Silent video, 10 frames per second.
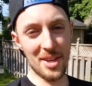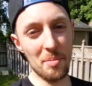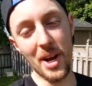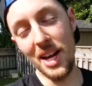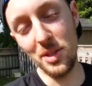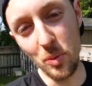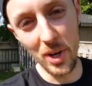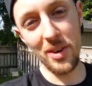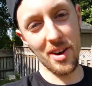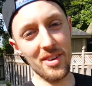is up, guys?
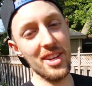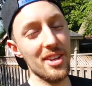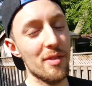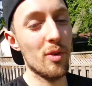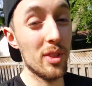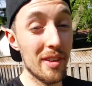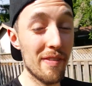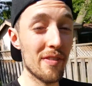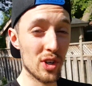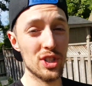We are out here for the
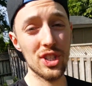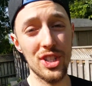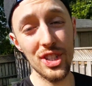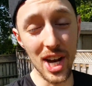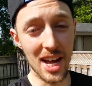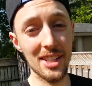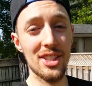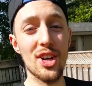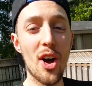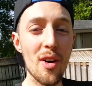first
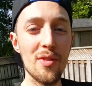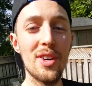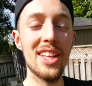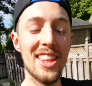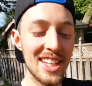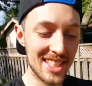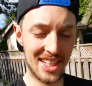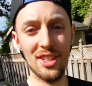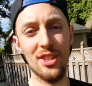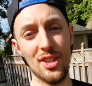challenge of the
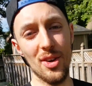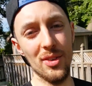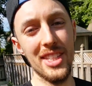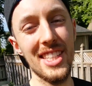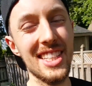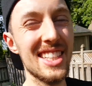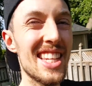Skill Zone. This is